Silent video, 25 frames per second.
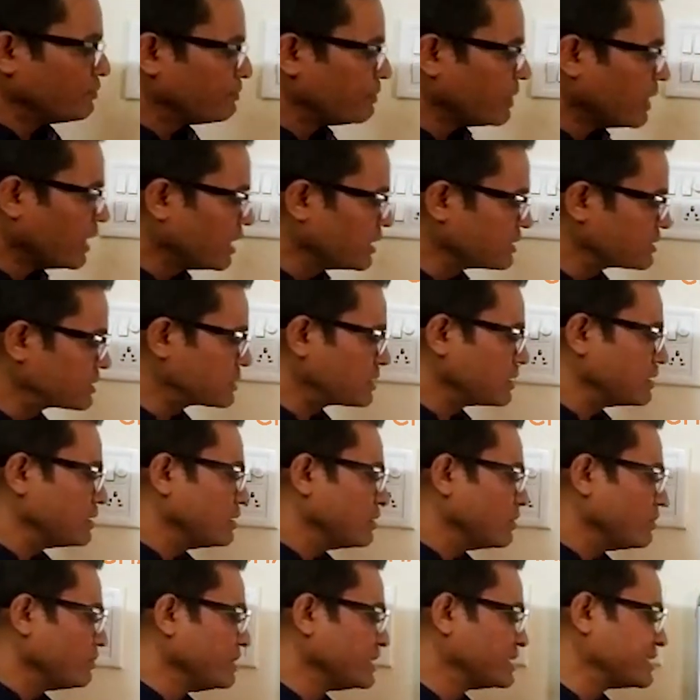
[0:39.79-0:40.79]
First,
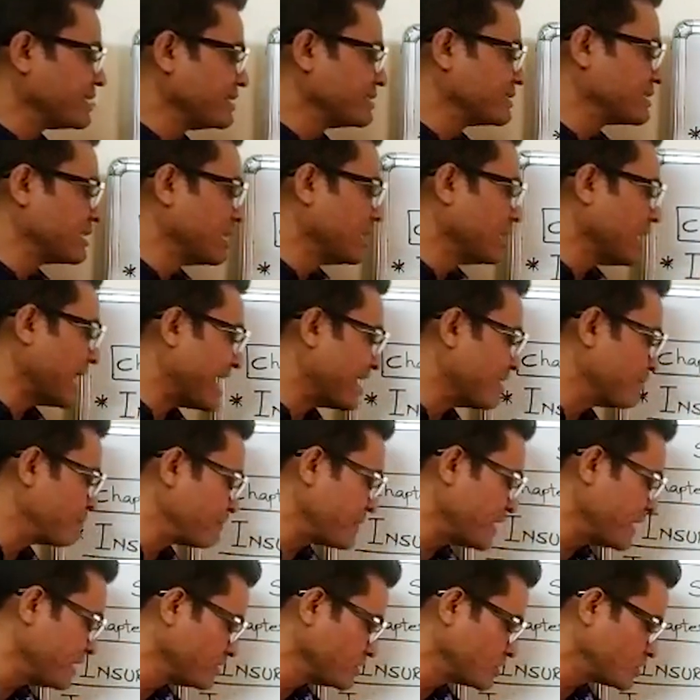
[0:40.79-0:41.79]
which is
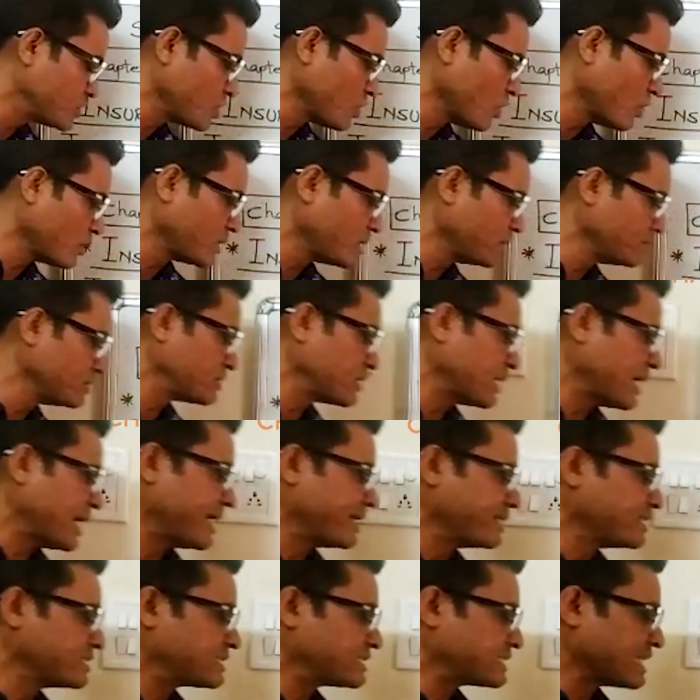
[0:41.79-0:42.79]
life insurance,
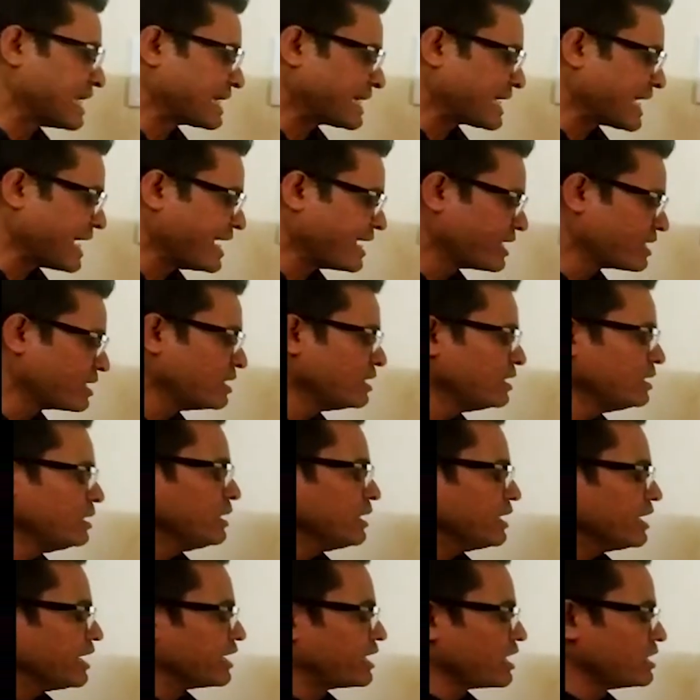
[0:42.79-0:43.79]
and second,
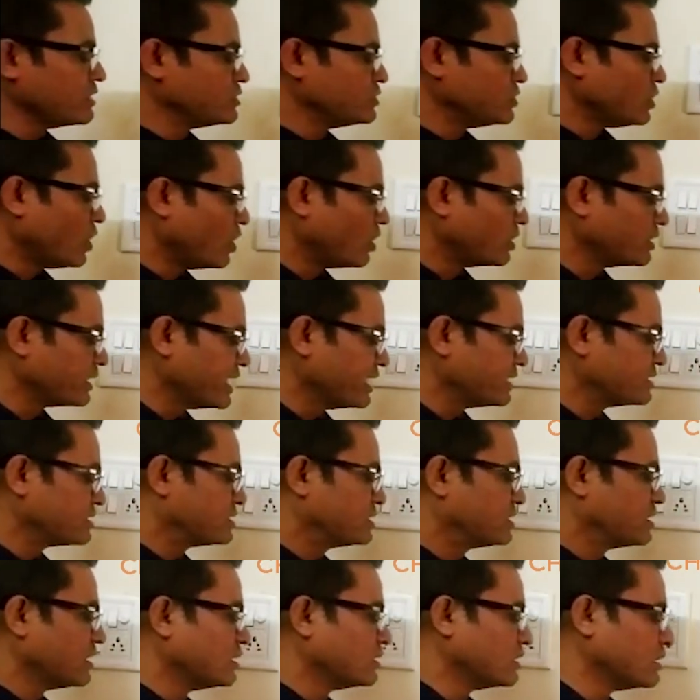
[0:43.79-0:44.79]
it is known
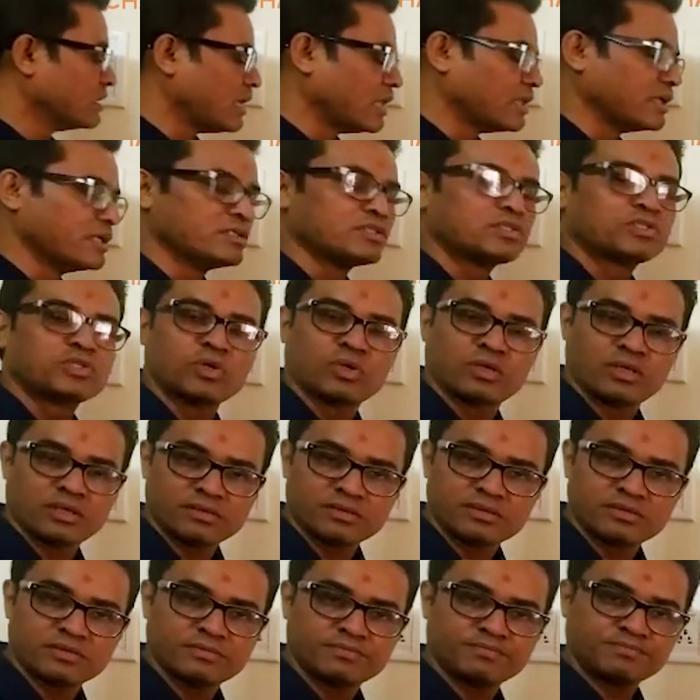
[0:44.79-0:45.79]
as general
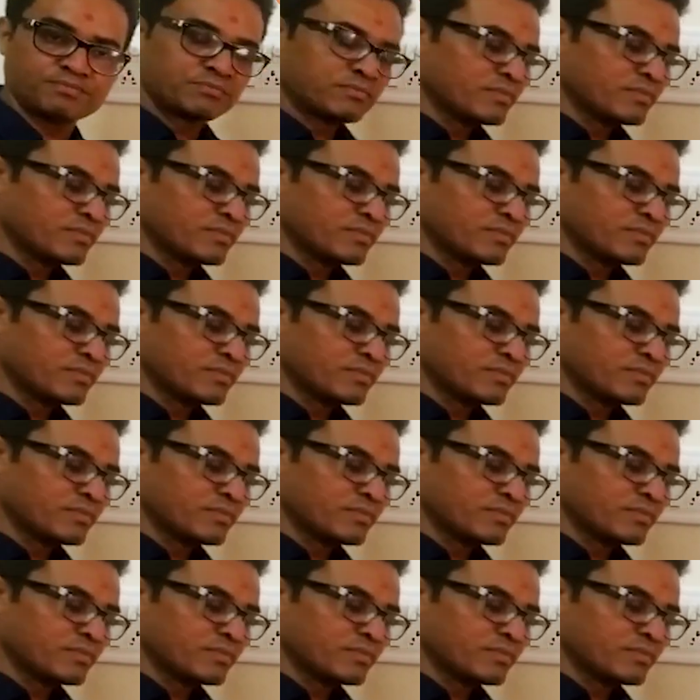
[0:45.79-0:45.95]
insurance.